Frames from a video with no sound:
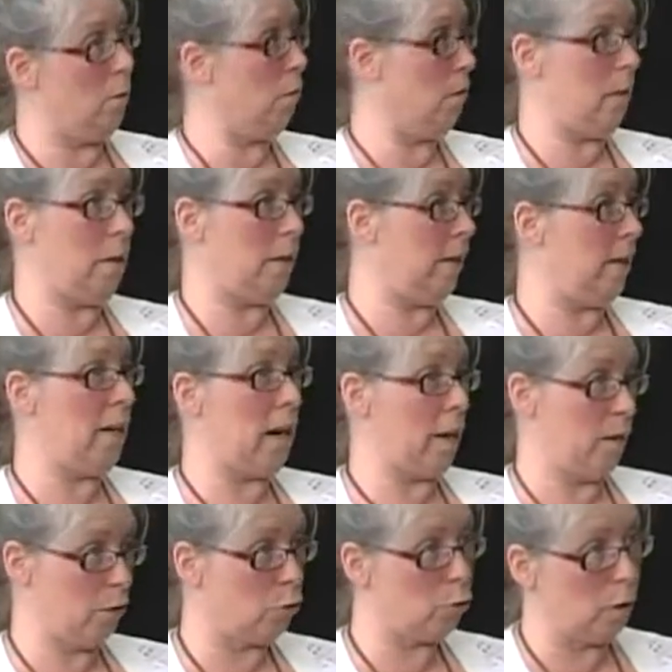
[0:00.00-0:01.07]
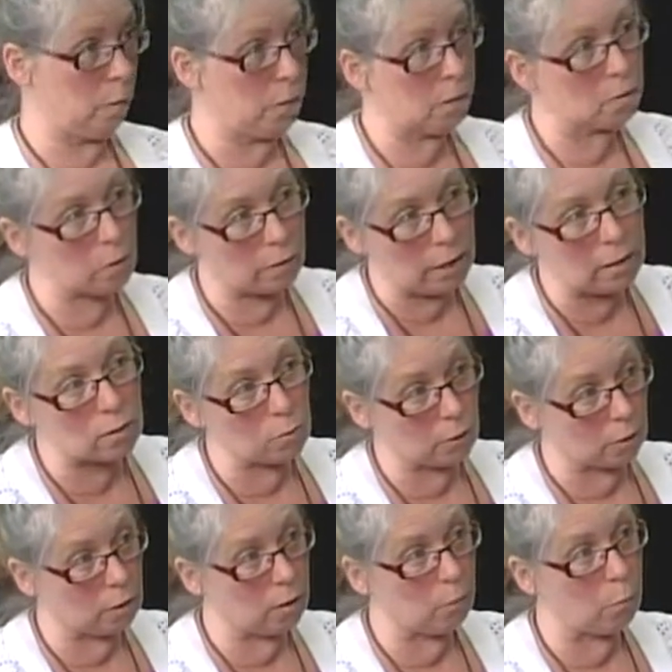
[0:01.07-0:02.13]
any kind of treatment. So that's
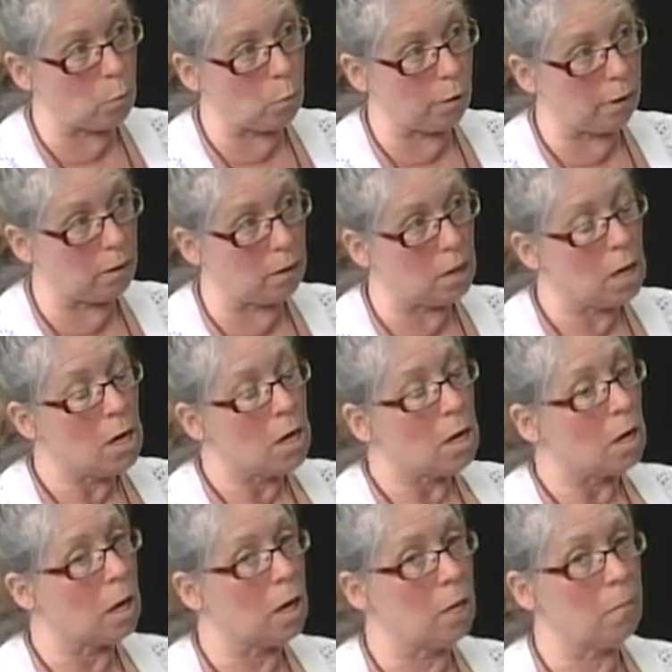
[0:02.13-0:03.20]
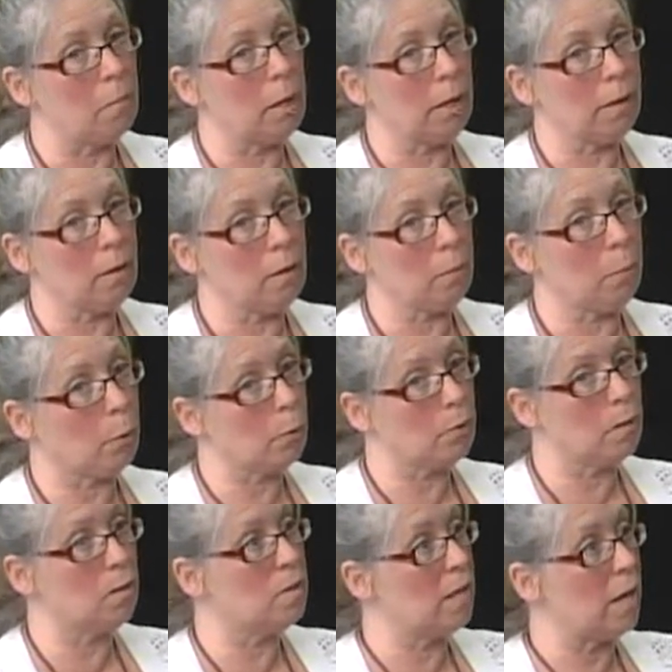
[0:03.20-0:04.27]
really important. And I think
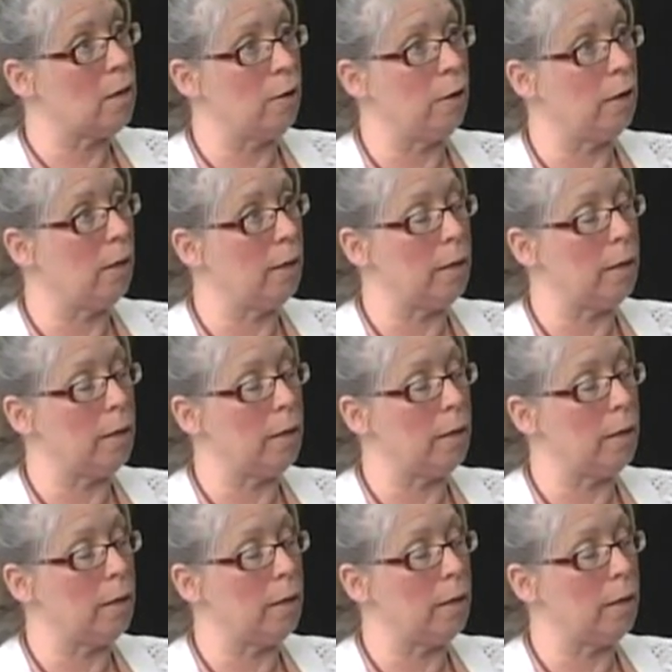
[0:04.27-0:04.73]
person-centered. I